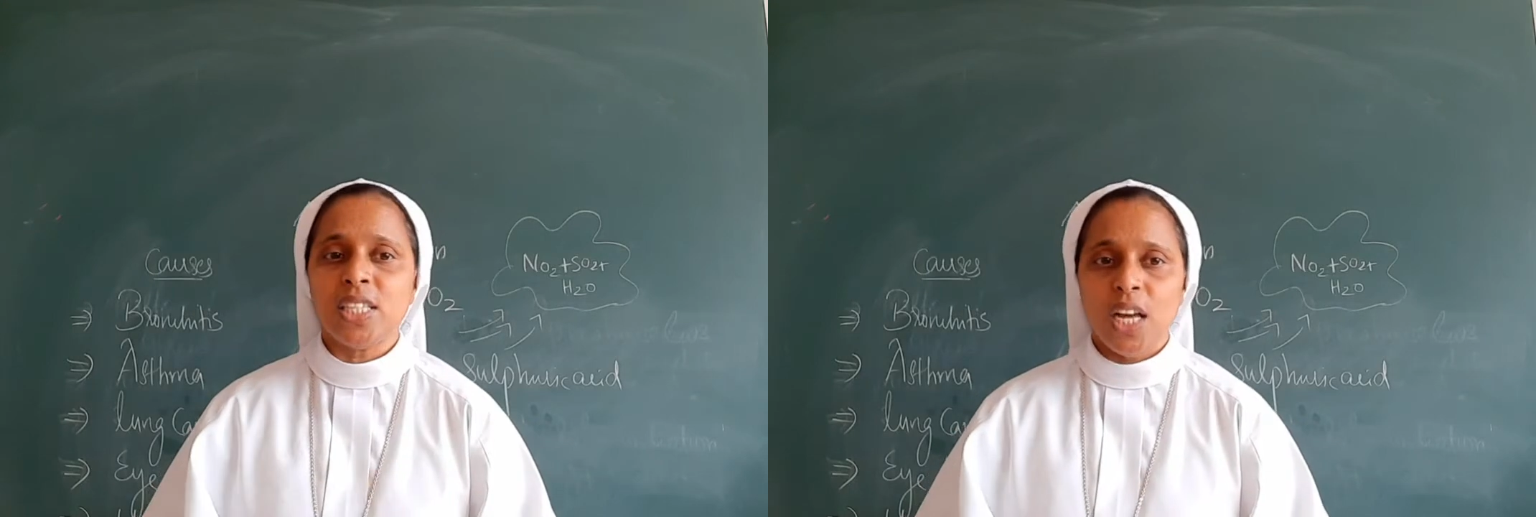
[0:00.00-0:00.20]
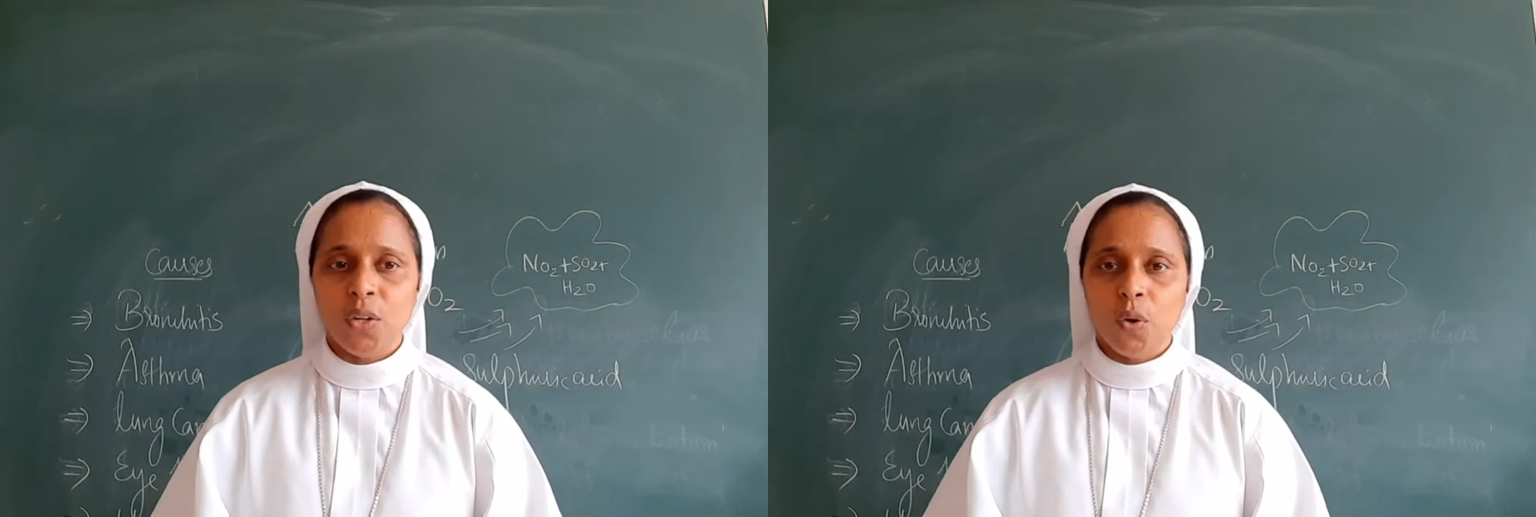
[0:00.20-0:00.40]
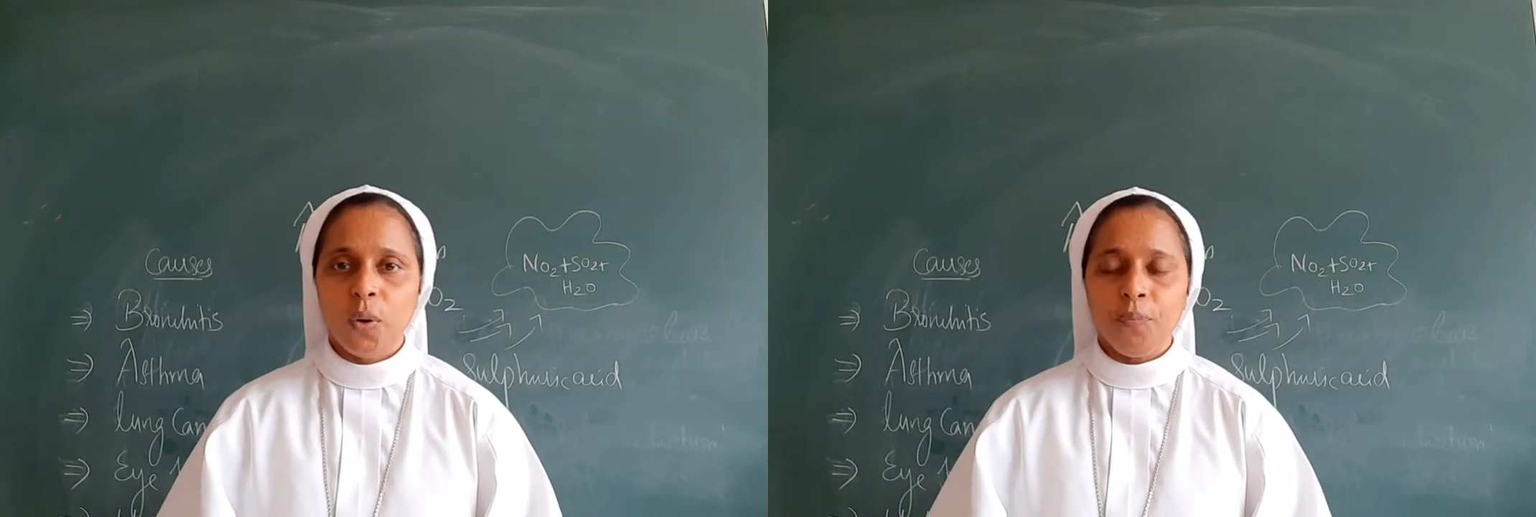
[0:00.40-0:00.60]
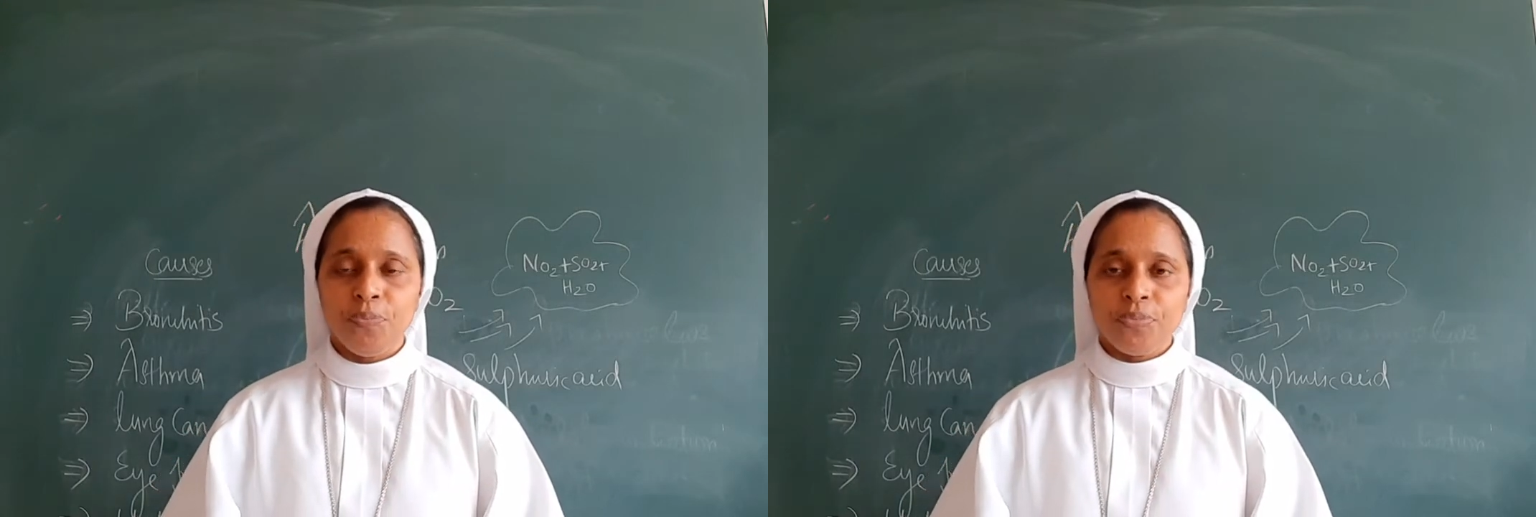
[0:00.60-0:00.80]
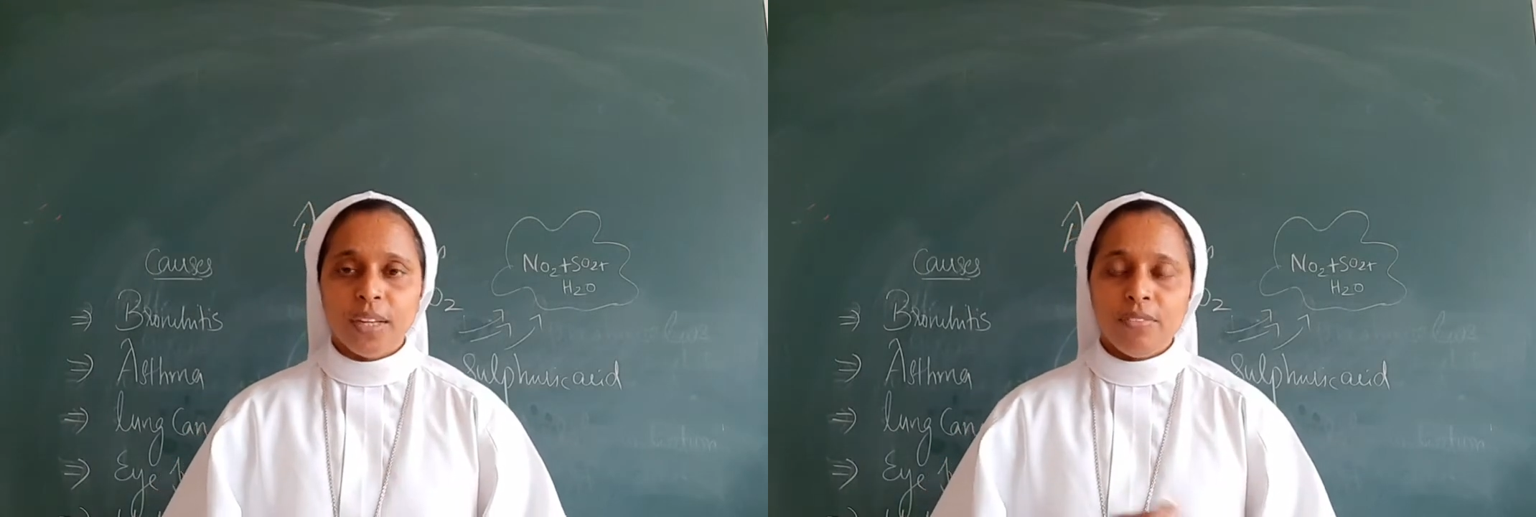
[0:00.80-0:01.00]
and
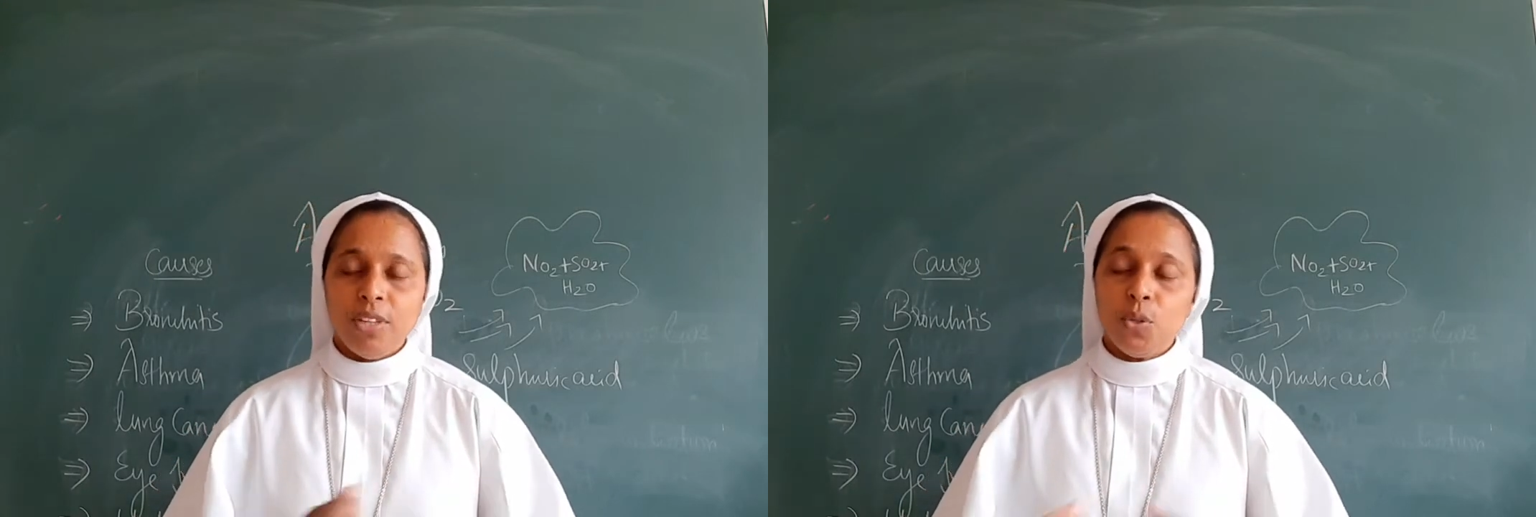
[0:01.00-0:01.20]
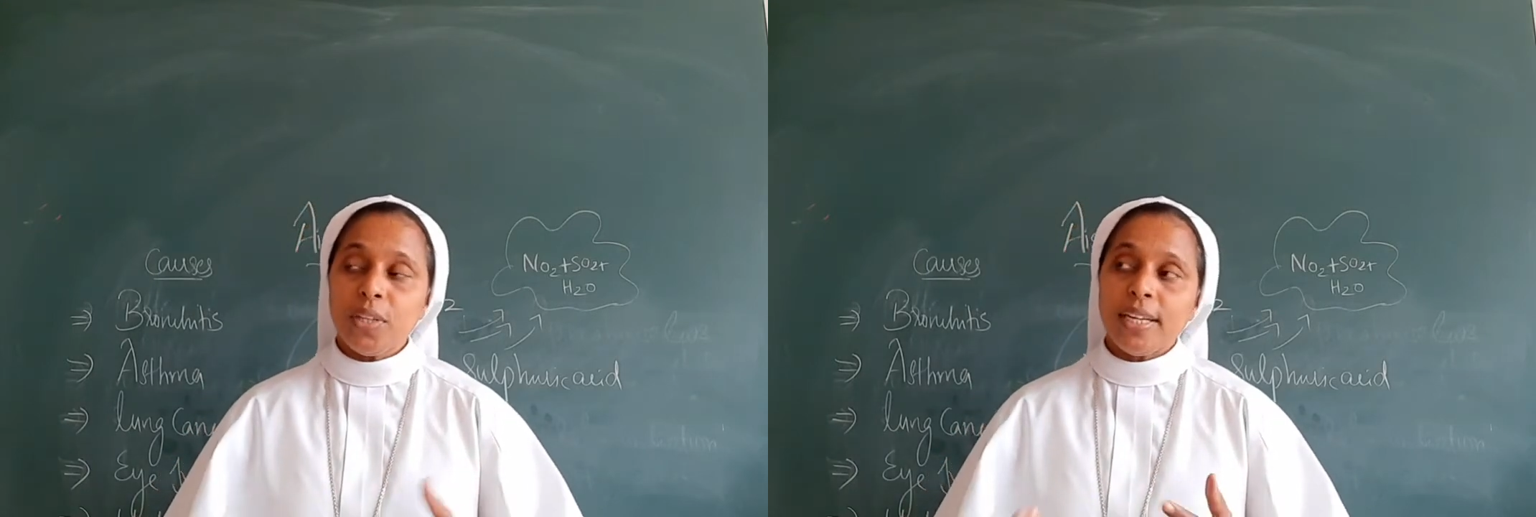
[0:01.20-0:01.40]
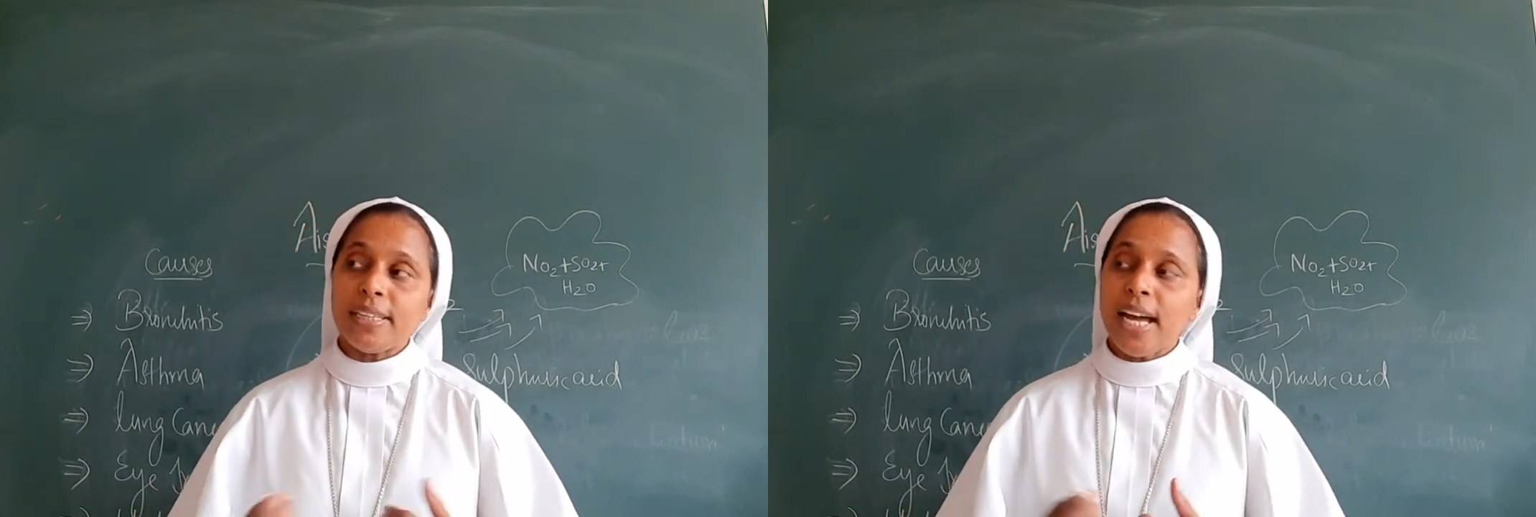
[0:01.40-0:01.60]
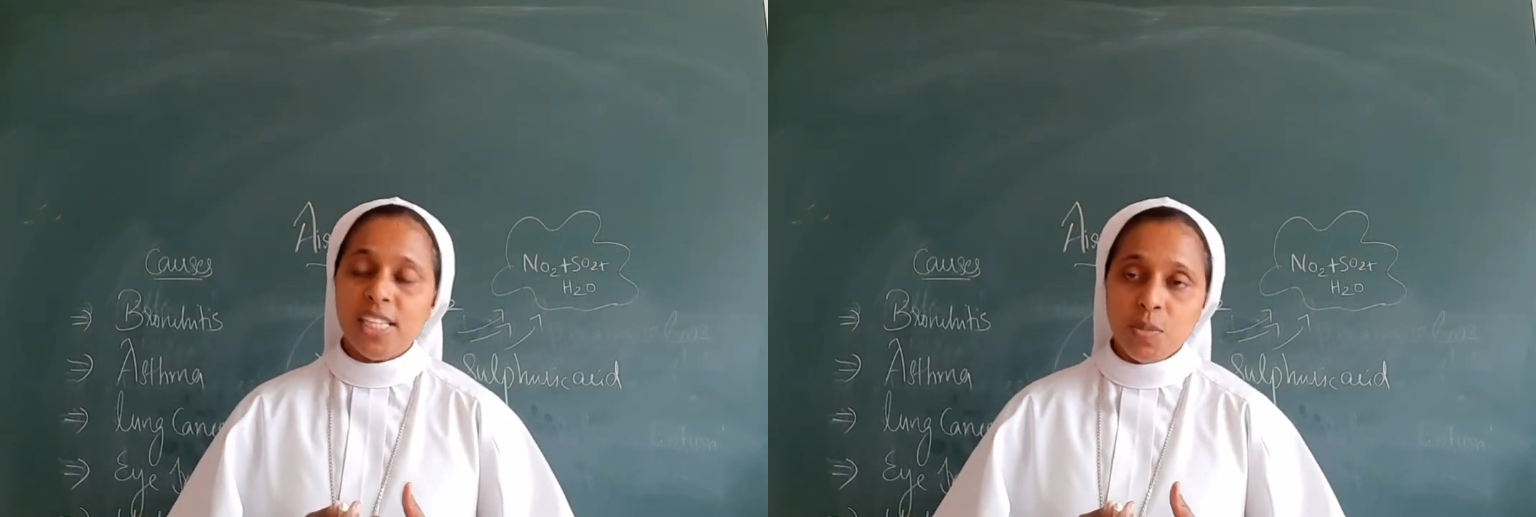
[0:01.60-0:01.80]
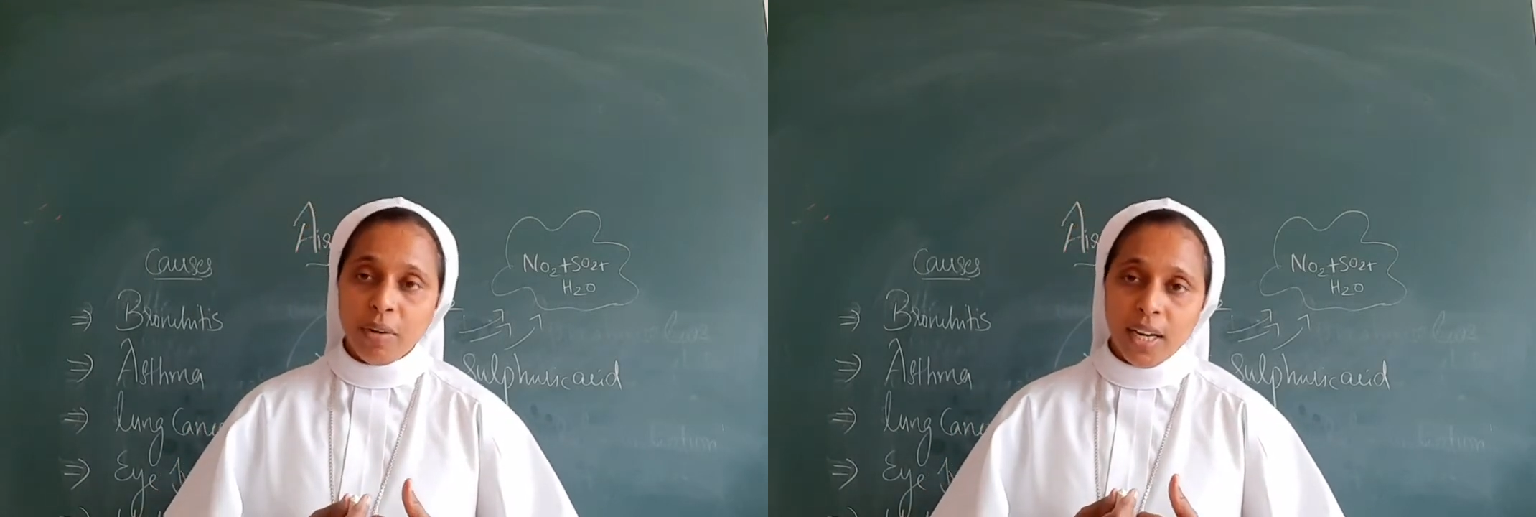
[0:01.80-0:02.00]
all. We know that
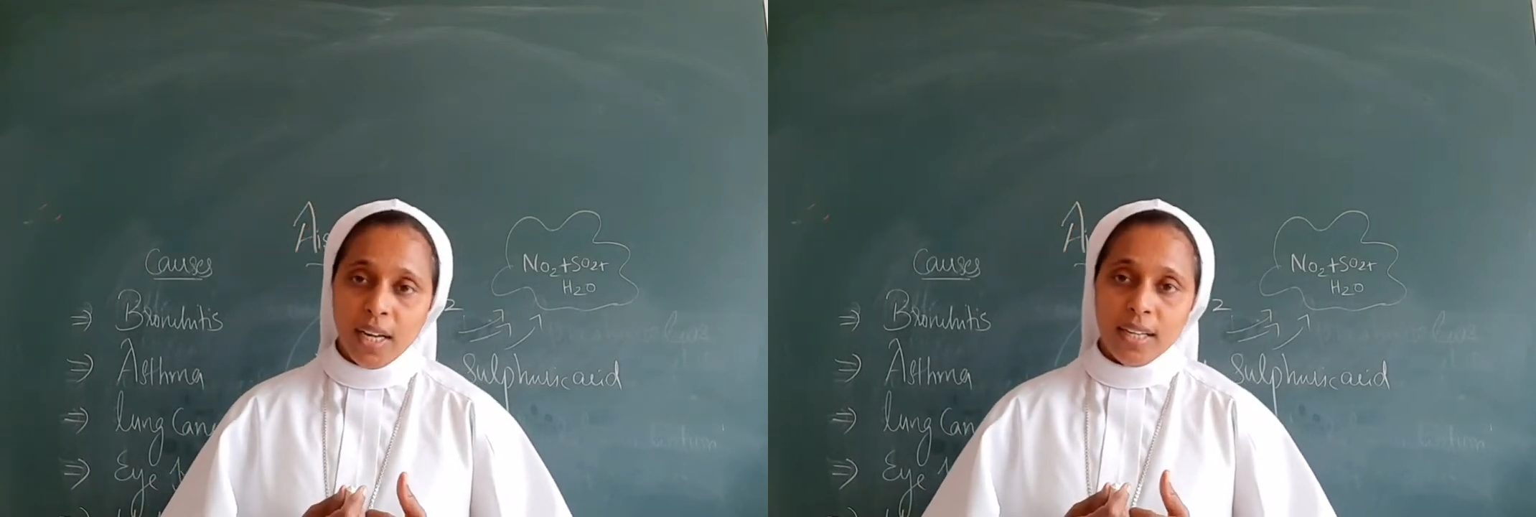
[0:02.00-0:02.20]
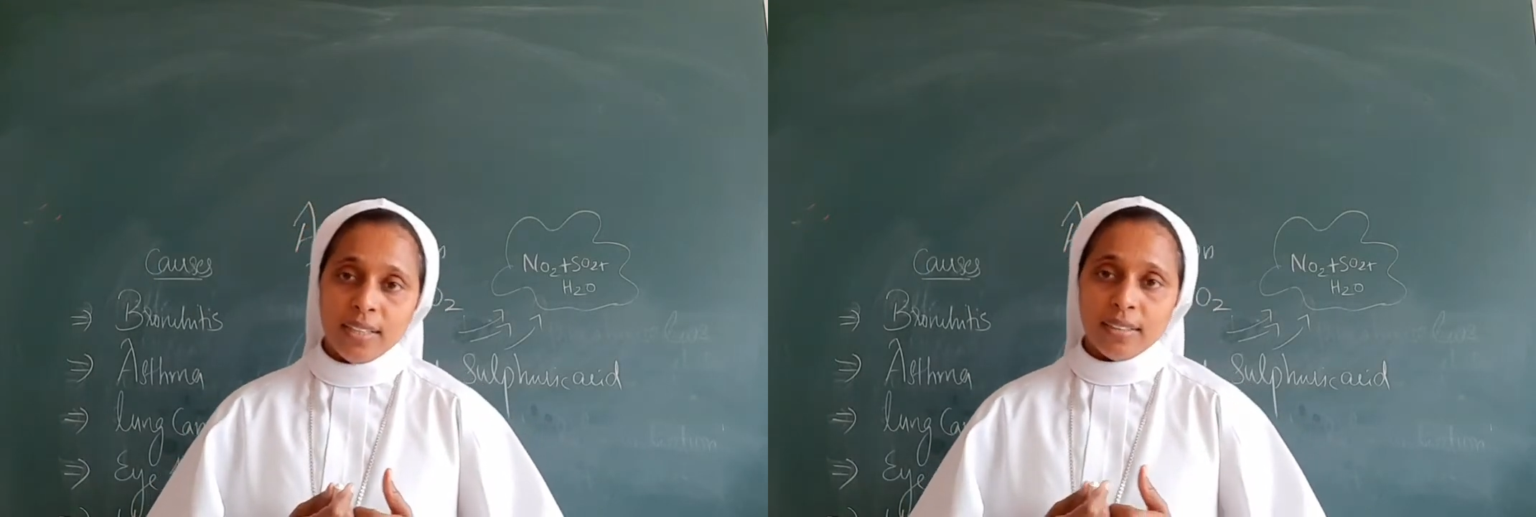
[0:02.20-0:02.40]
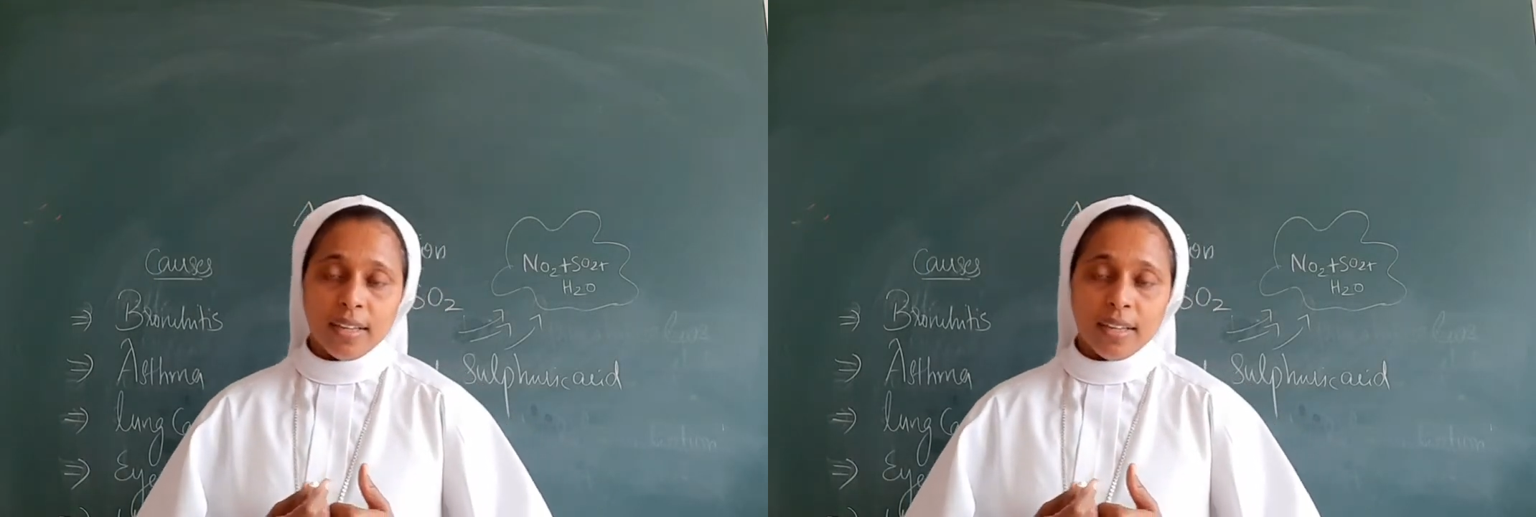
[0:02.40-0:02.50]
Taj Mahal,